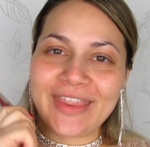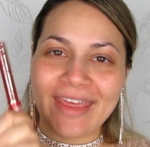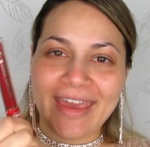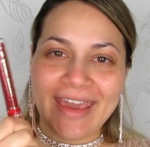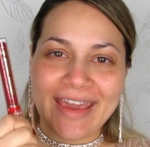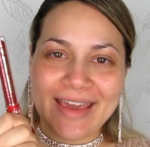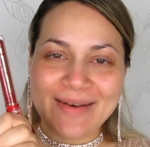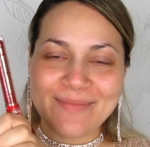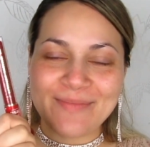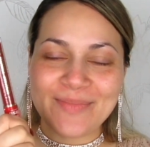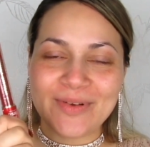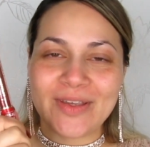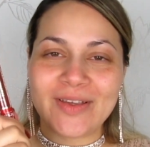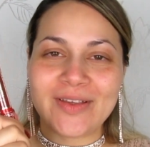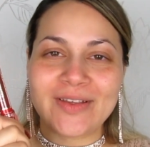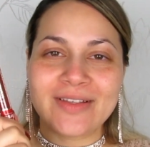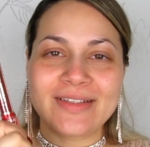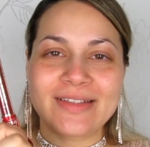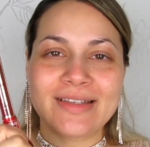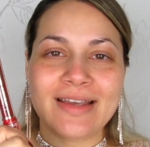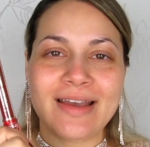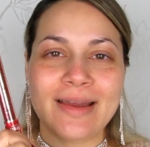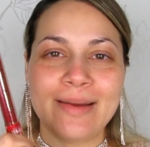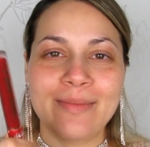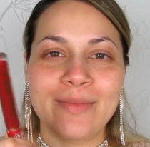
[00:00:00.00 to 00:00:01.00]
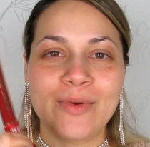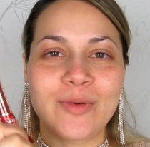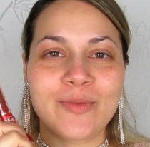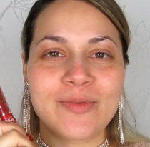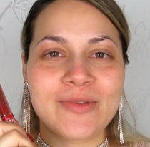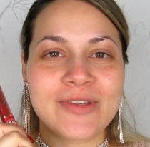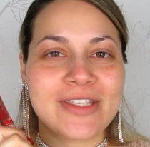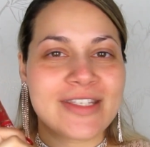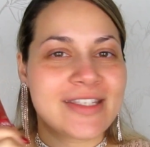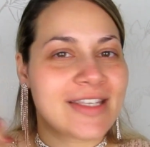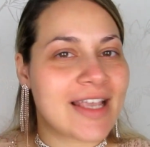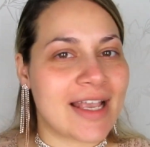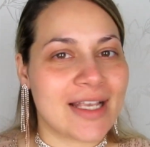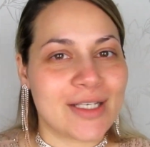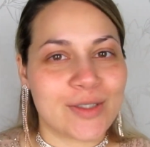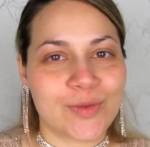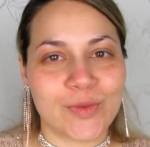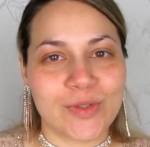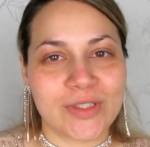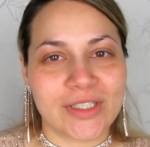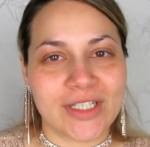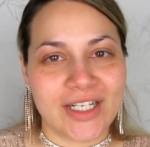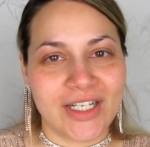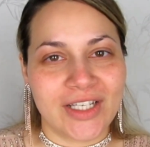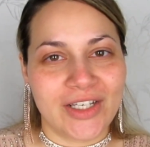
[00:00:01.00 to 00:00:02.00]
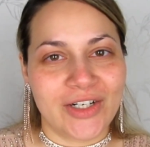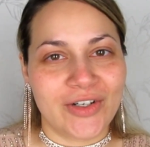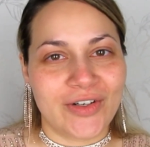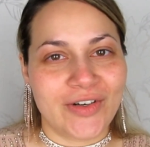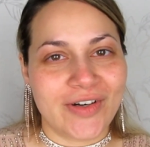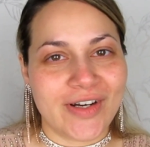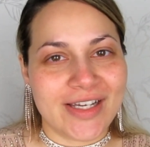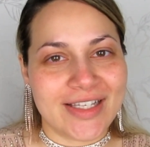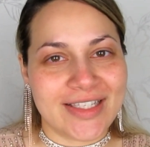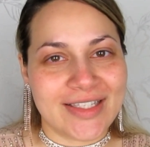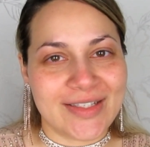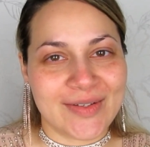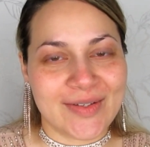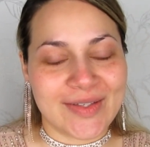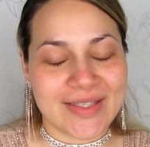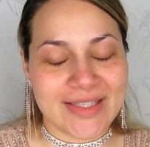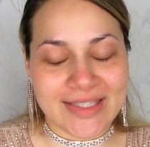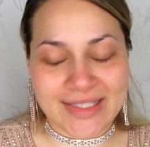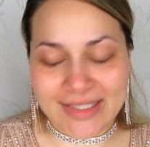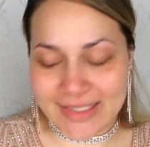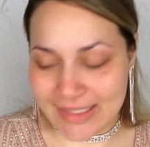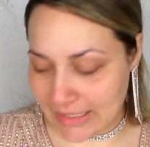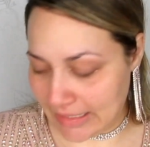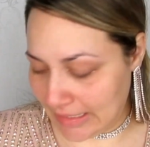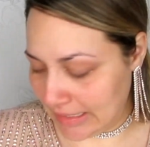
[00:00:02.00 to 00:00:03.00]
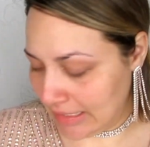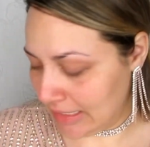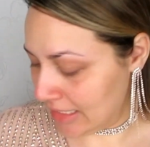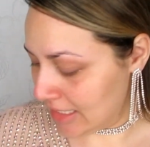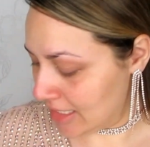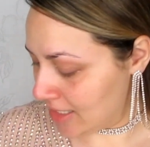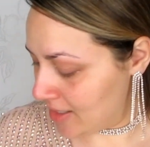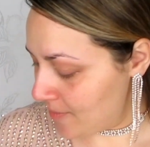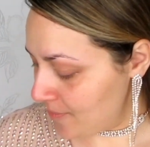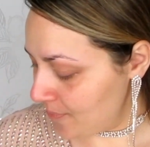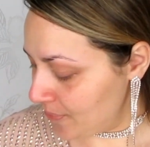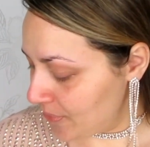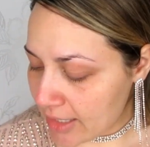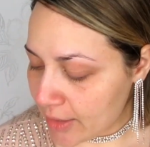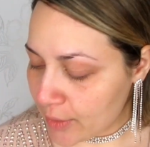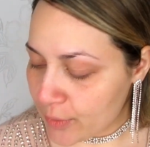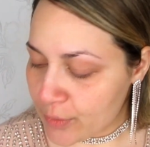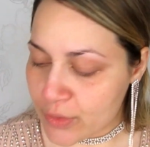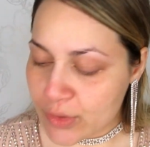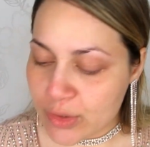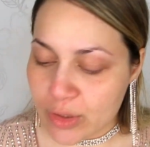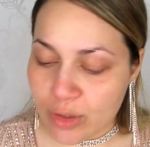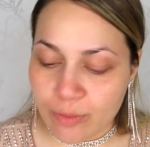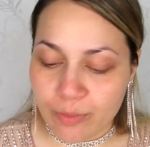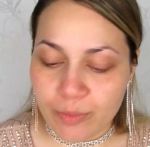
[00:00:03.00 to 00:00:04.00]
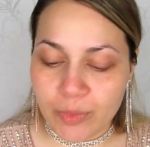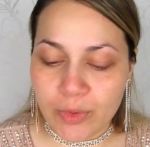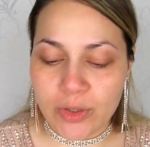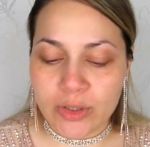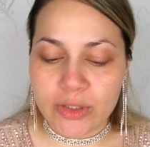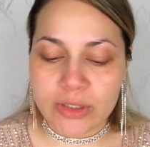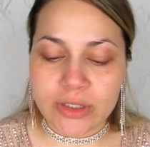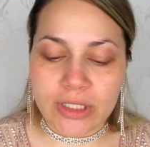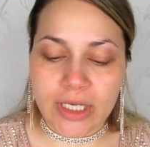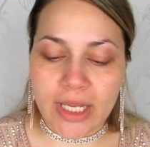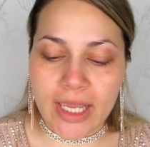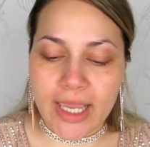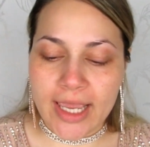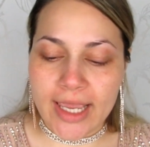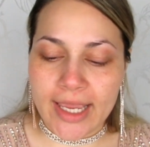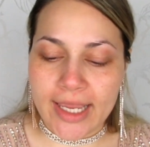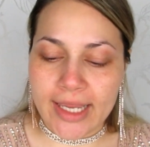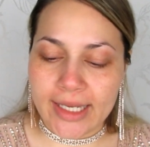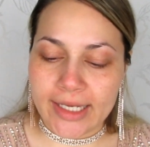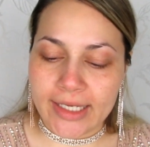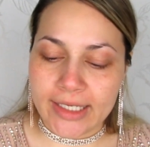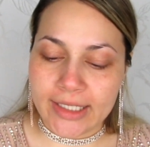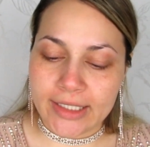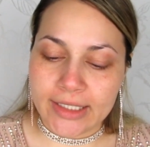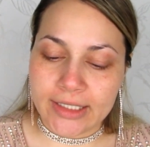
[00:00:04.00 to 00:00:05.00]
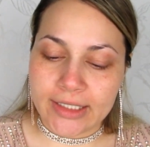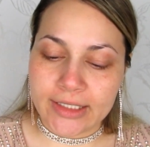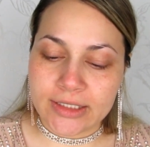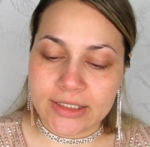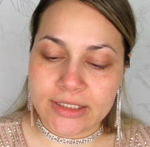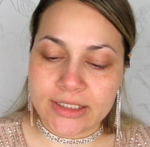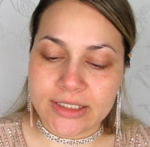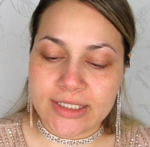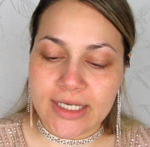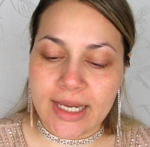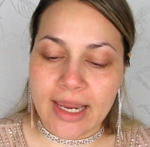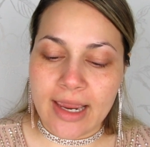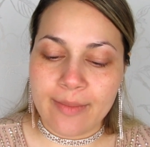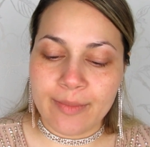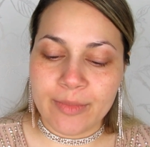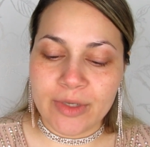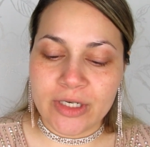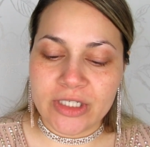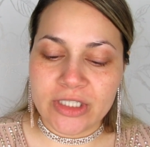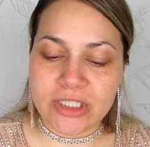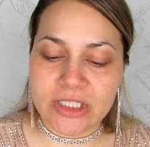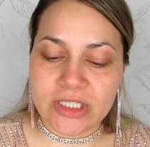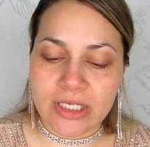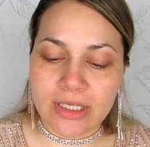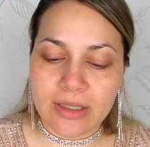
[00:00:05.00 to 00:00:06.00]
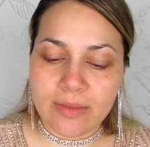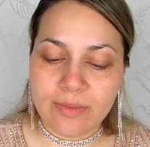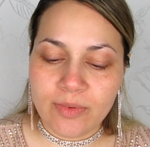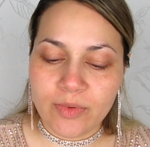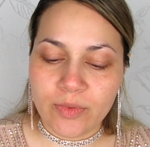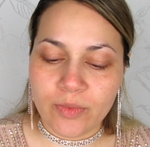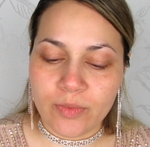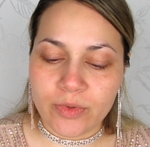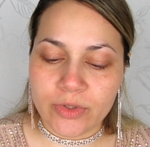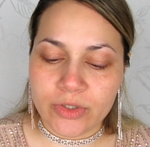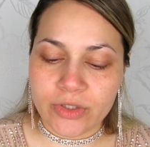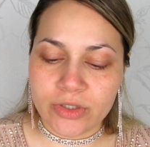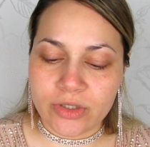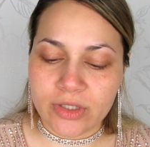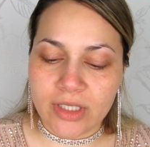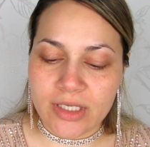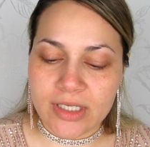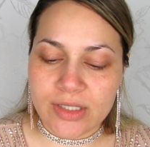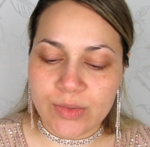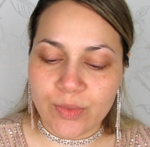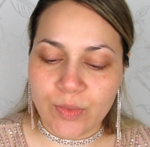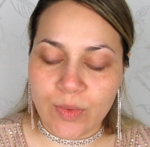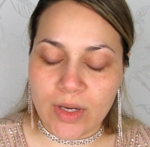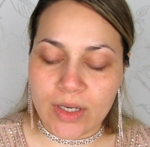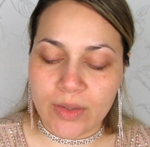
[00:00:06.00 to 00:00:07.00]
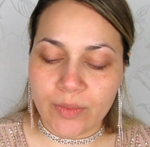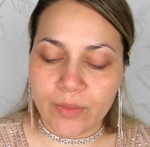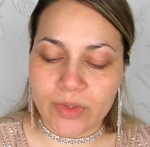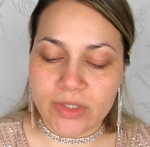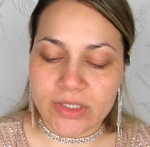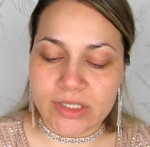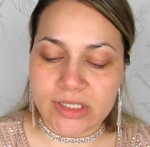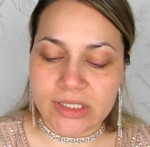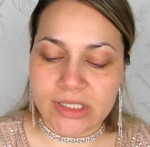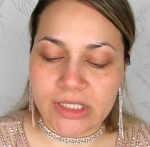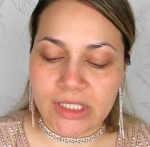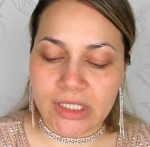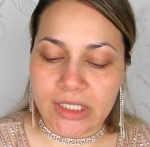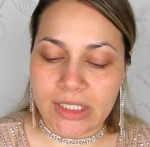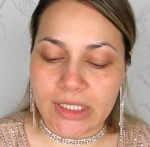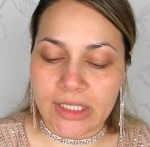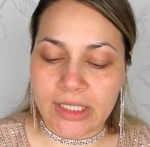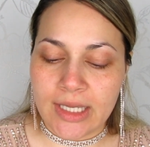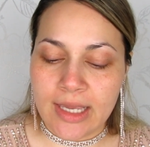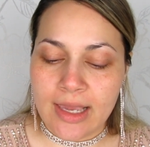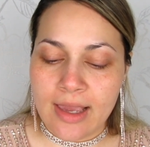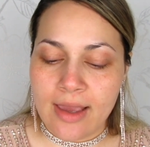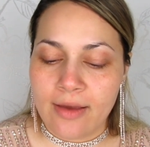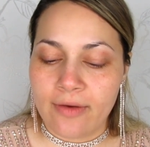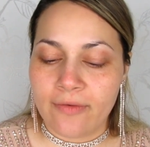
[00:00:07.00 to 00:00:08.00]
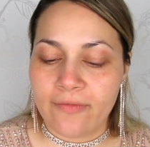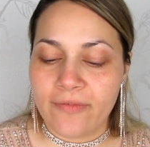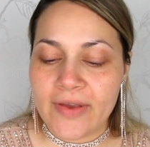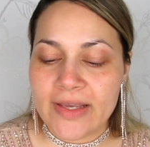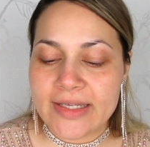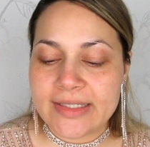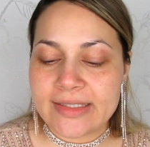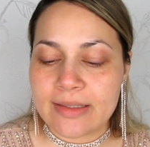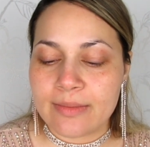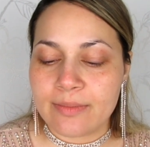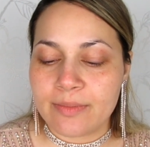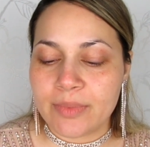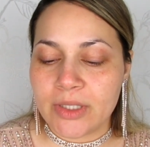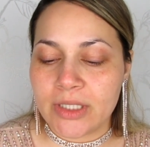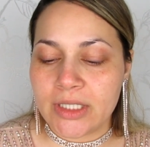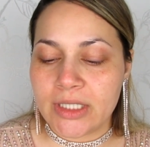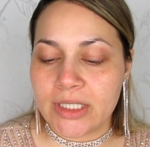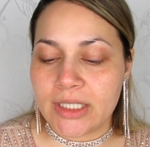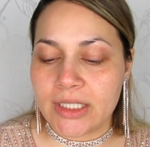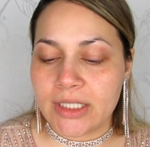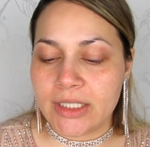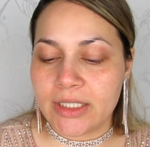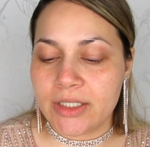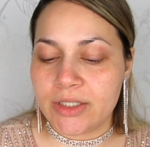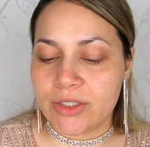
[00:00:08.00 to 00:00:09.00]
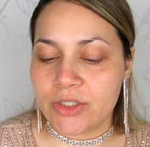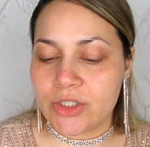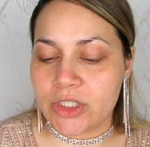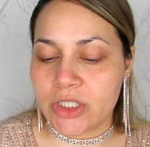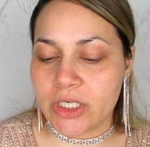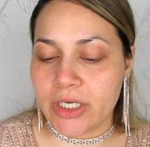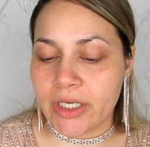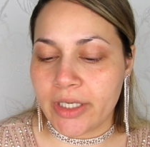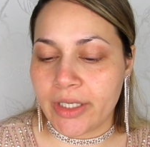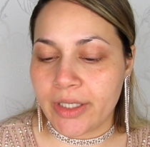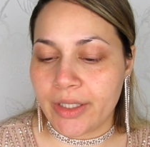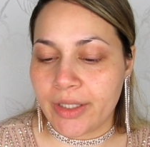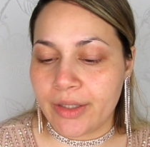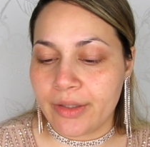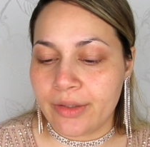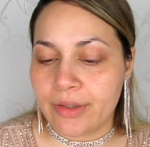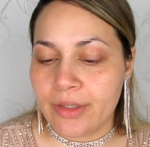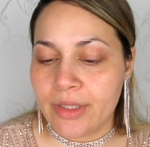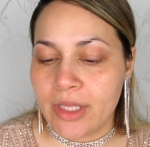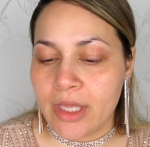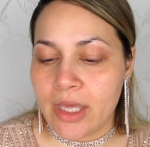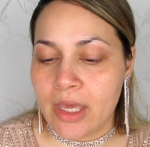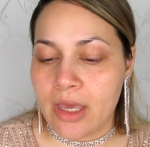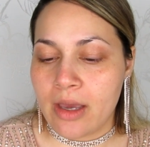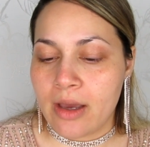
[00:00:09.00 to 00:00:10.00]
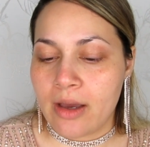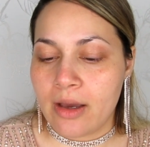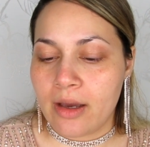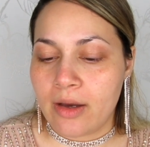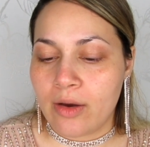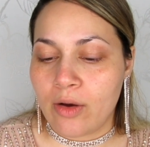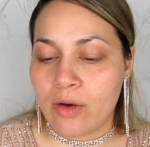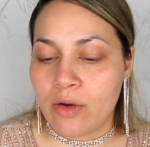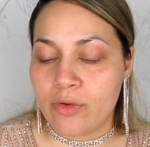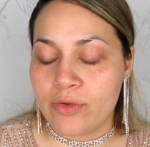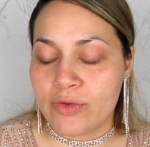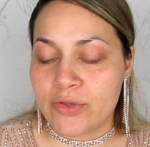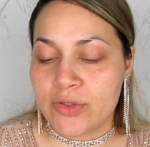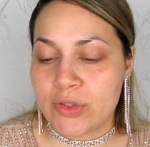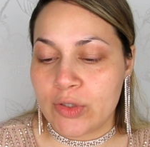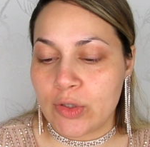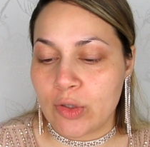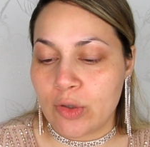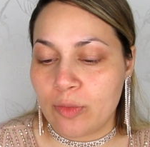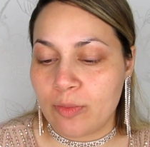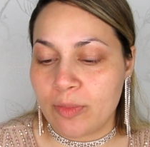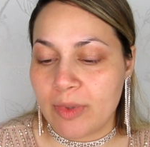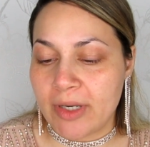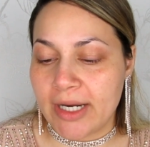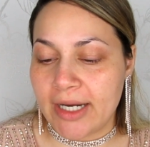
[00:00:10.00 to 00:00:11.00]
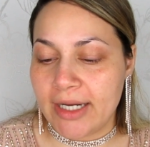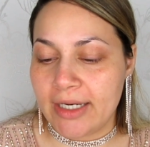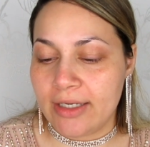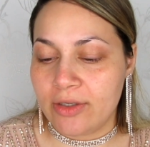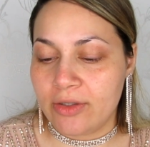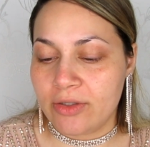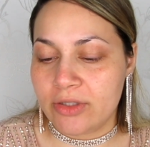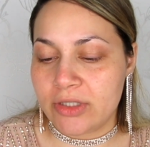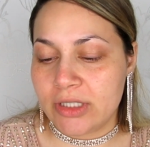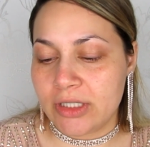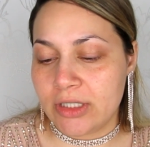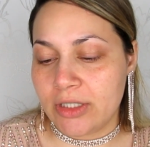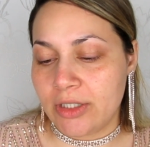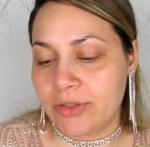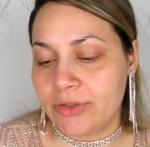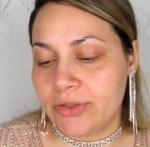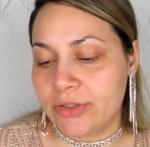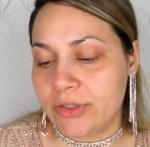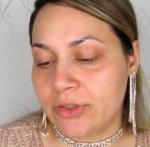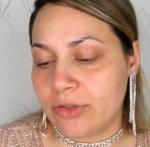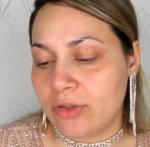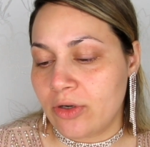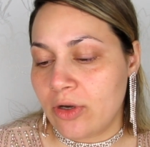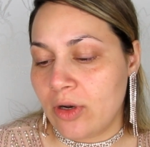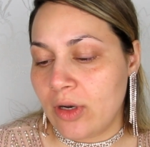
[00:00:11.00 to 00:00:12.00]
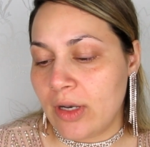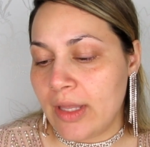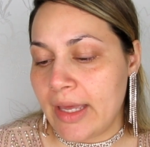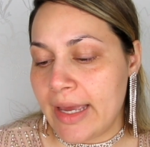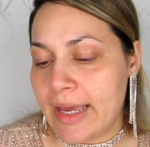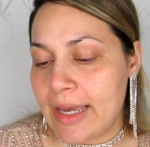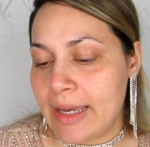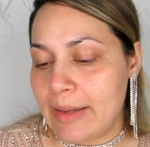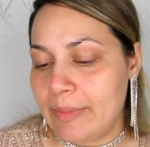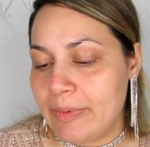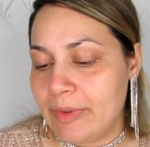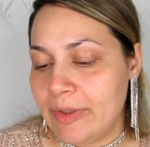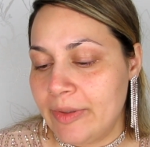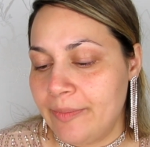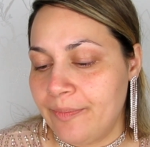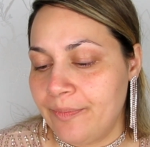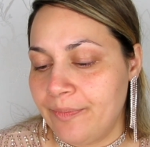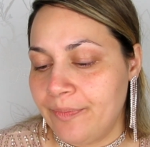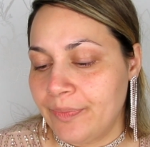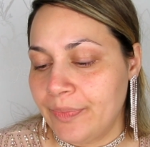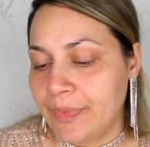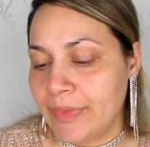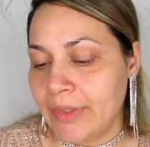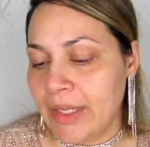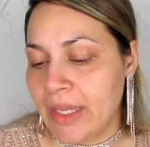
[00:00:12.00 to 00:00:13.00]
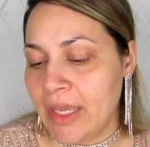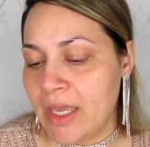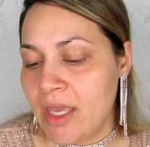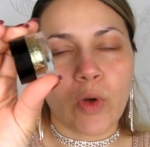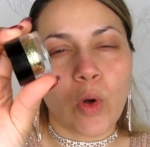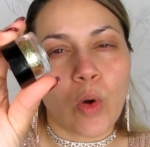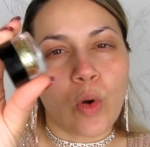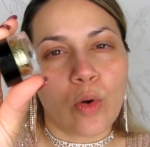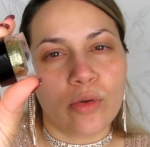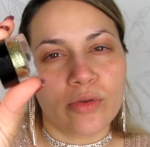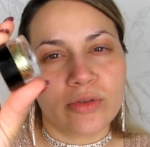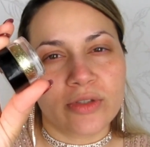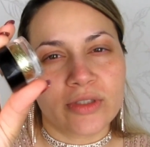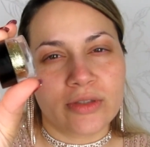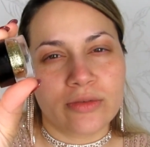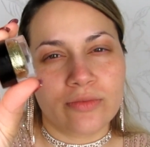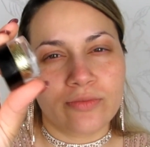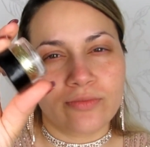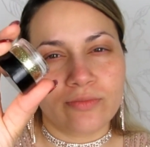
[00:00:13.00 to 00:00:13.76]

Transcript: that because I'm obsessed with glitter, as you can see. I also bought a diamond dip. With this one was the Face and Body Glitter Gel, also by Lottie London collab. Gold